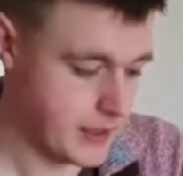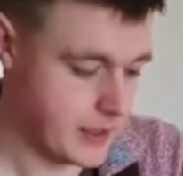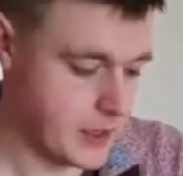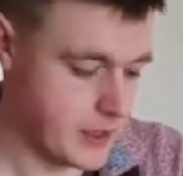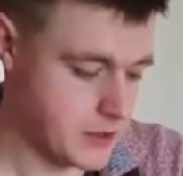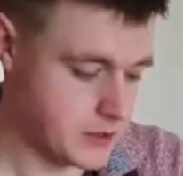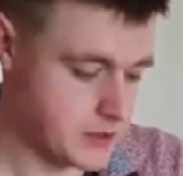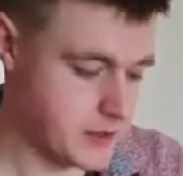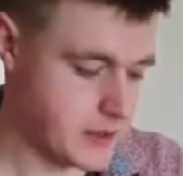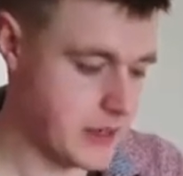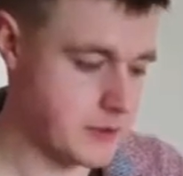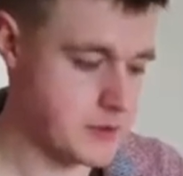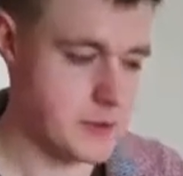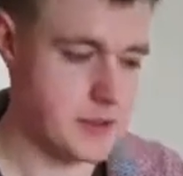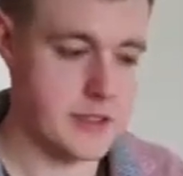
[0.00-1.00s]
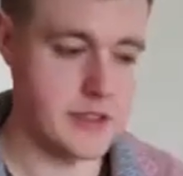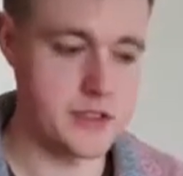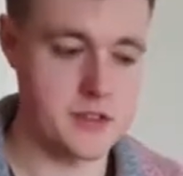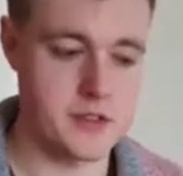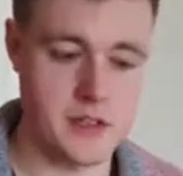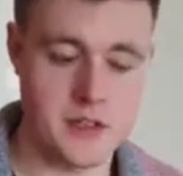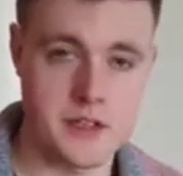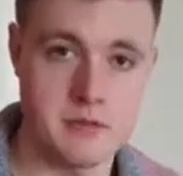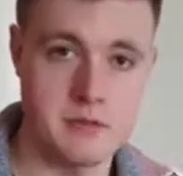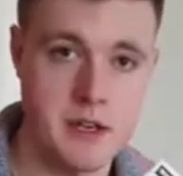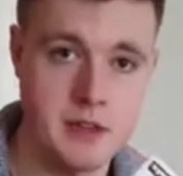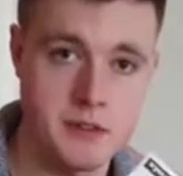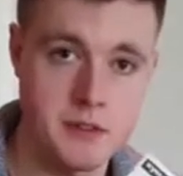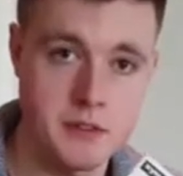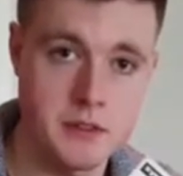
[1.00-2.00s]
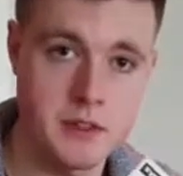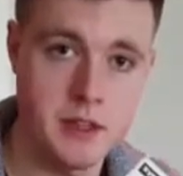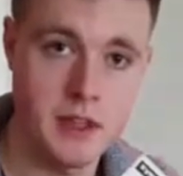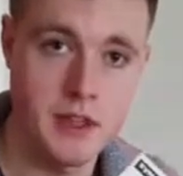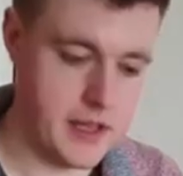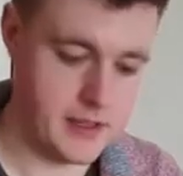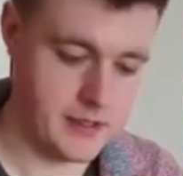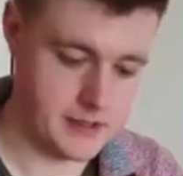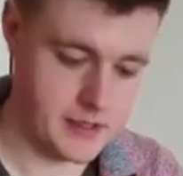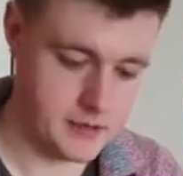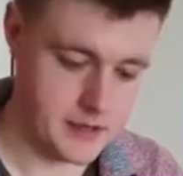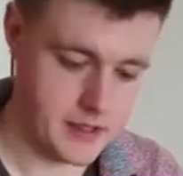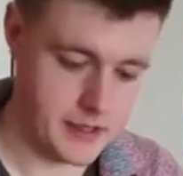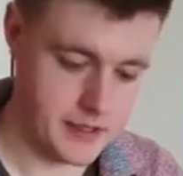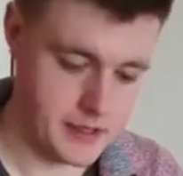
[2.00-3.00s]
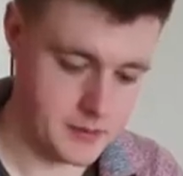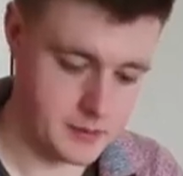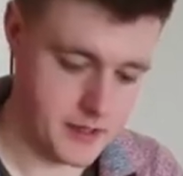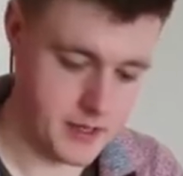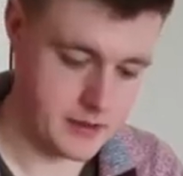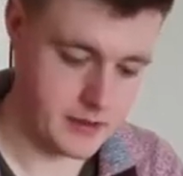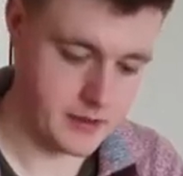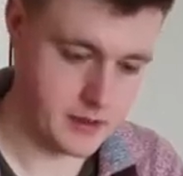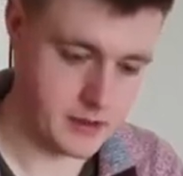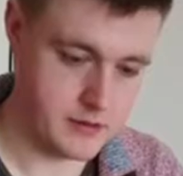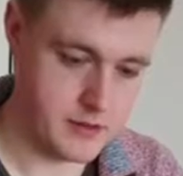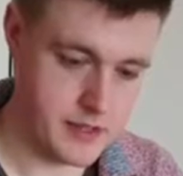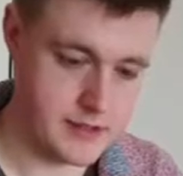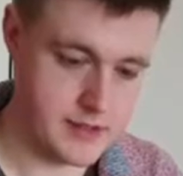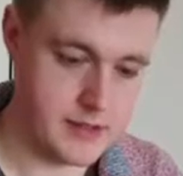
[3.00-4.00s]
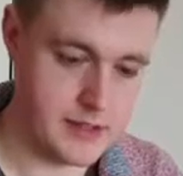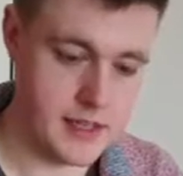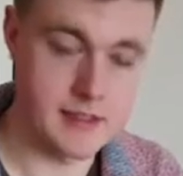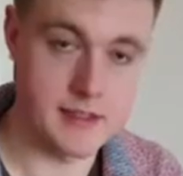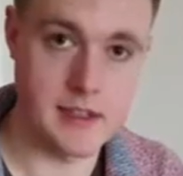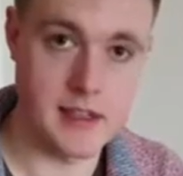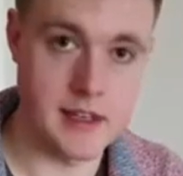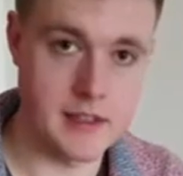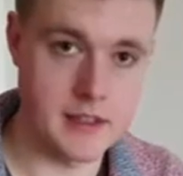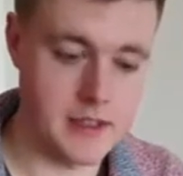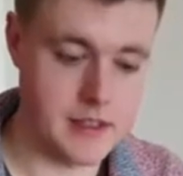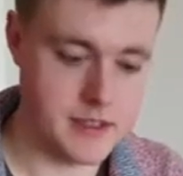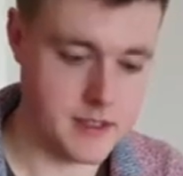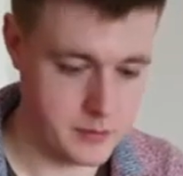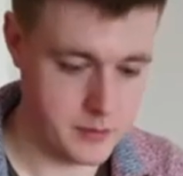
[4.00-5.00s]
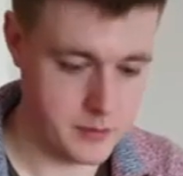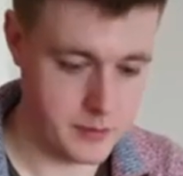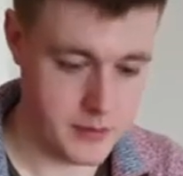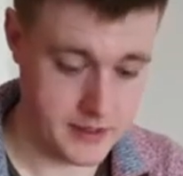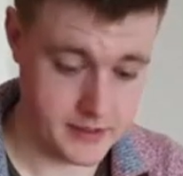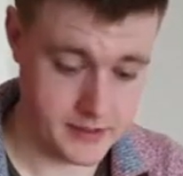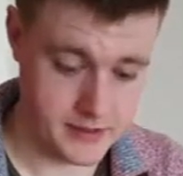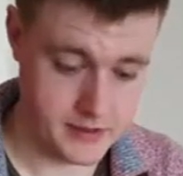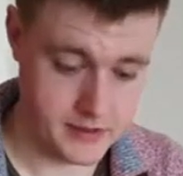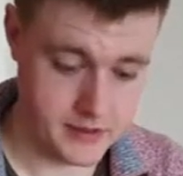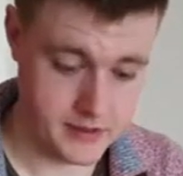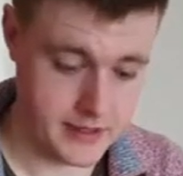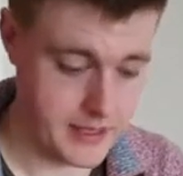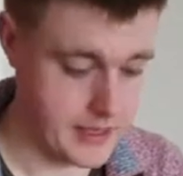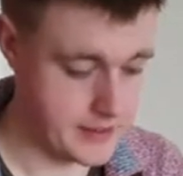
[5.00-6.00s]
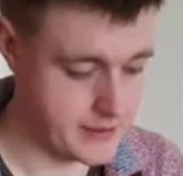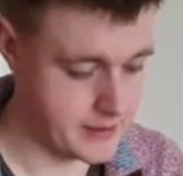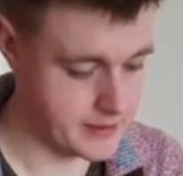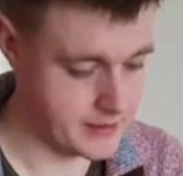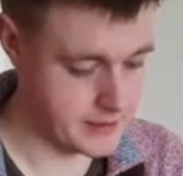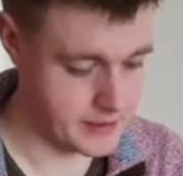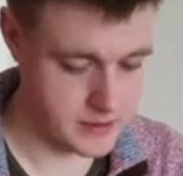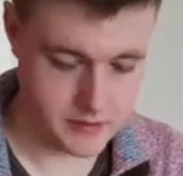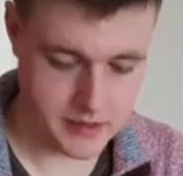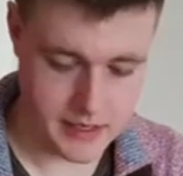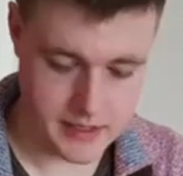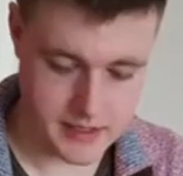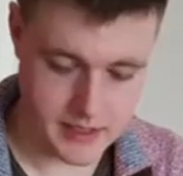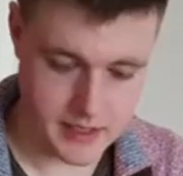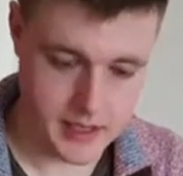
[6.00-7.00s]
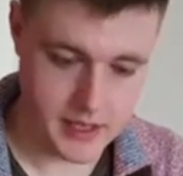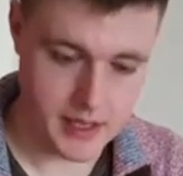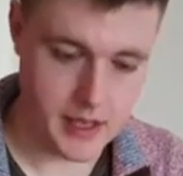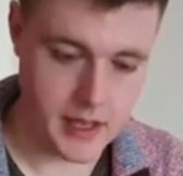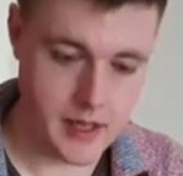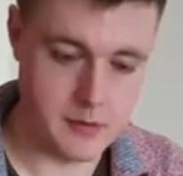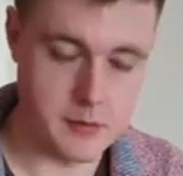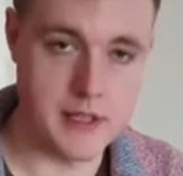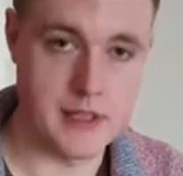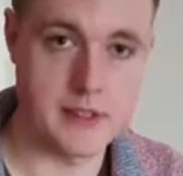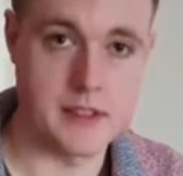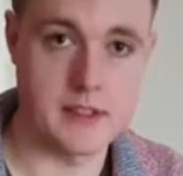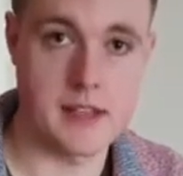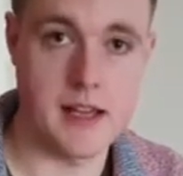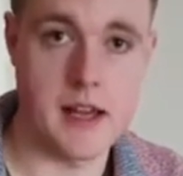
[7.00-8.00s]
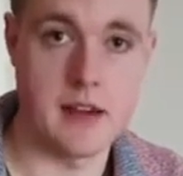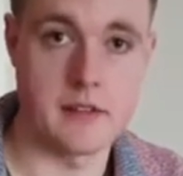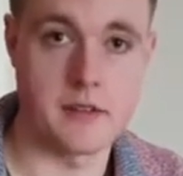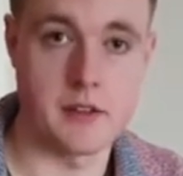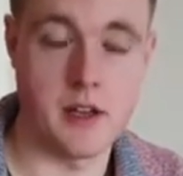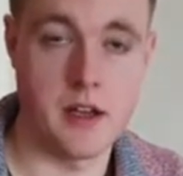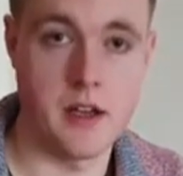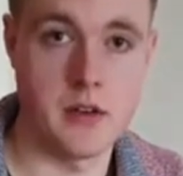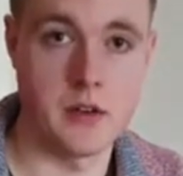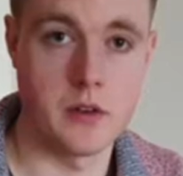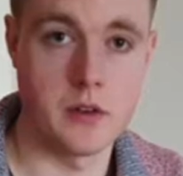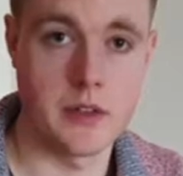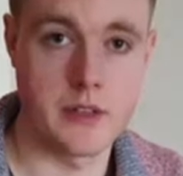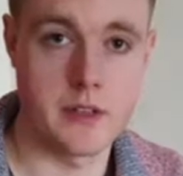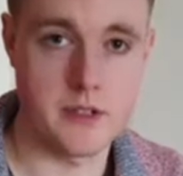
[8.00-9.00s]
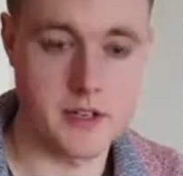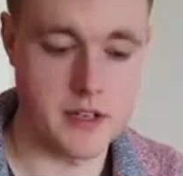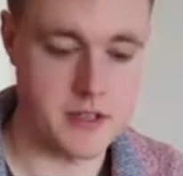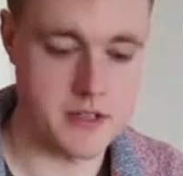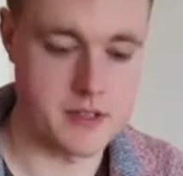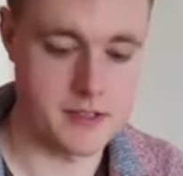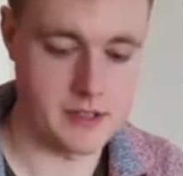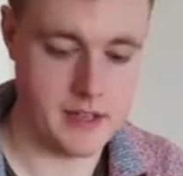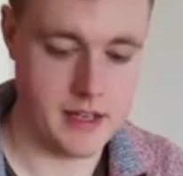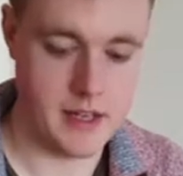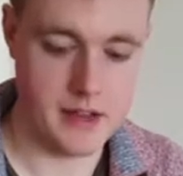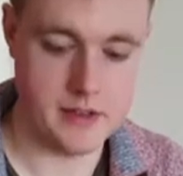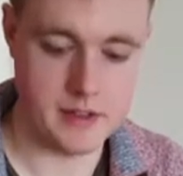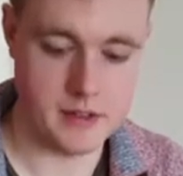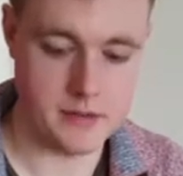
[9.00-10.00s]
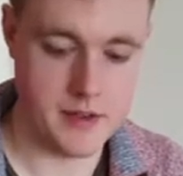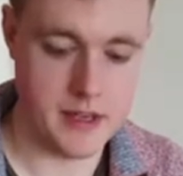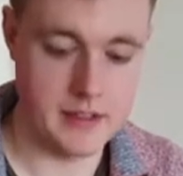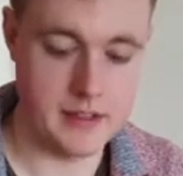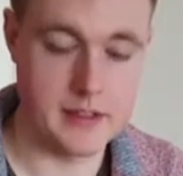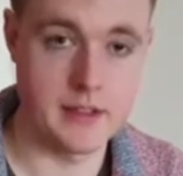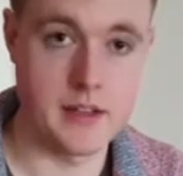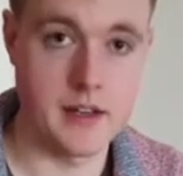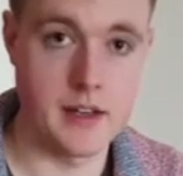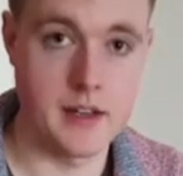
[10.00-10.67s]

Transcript: It also comes with an instruction manual. It seems like it's been converted into English because it's not the easiest thing to read. But it does have all the instructions in here and it's fairly